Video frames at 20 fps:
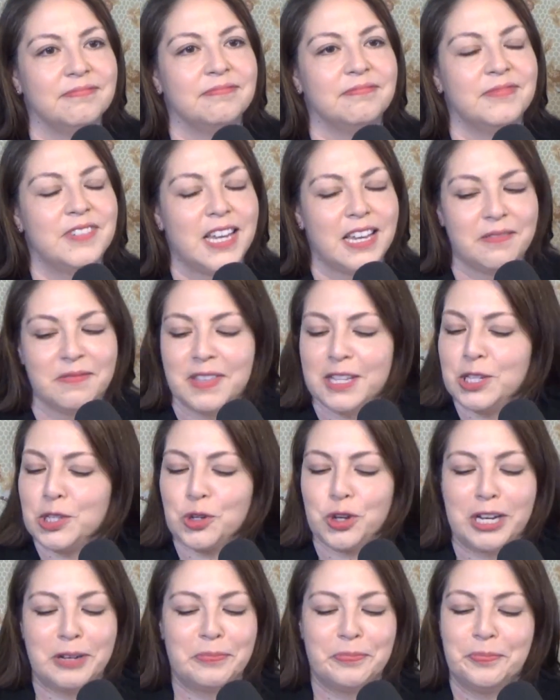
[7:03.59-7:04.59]
Yeah, that's
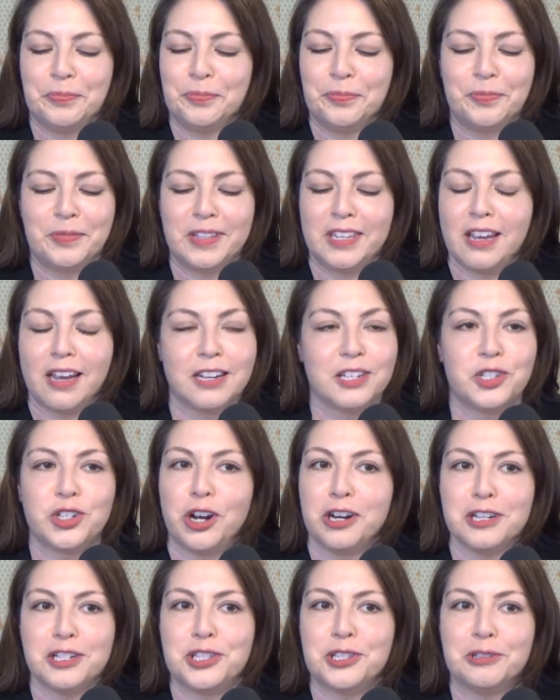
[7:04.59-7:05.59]
great. Got to start
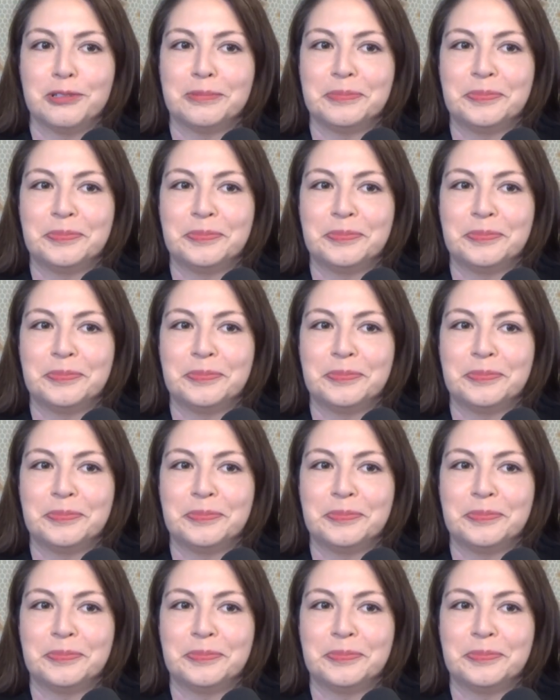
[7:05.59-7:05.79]
it soon.